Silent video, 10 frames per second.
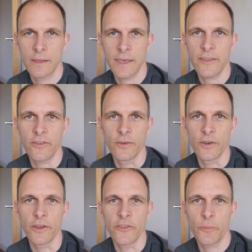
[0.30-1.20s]
Guess who
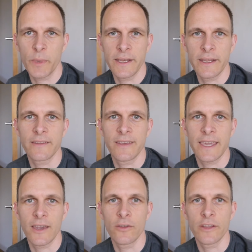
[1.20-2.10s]
got a speeding
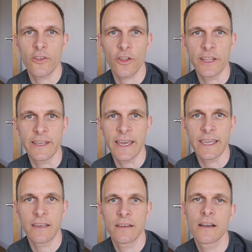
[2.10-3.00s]
ticket on his
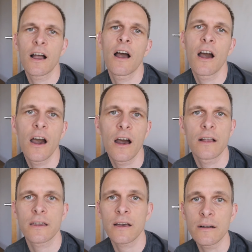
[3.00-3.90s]
holiday? Oh,
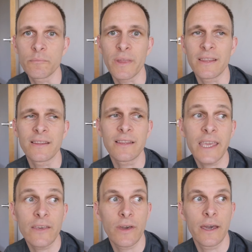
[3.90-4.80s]
can't
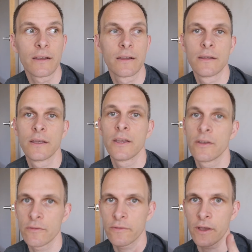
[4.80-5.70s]
believe it.
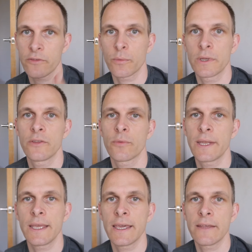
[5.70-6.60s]
First one in
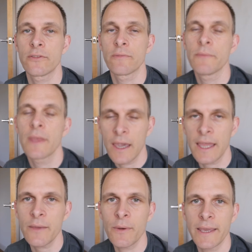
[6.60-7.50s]
20 years.
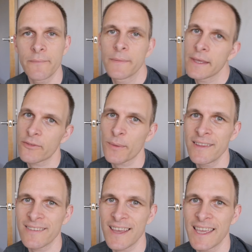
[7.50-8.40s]
Anyway, it's
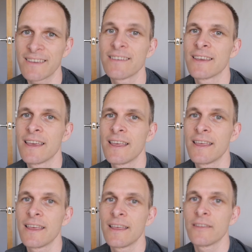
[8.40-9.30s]
Wednesday,
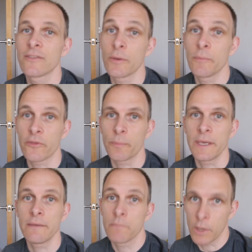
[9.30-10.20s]
so it must
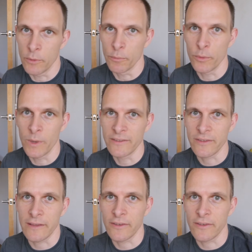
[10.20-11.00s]
be Homebrew Wednesday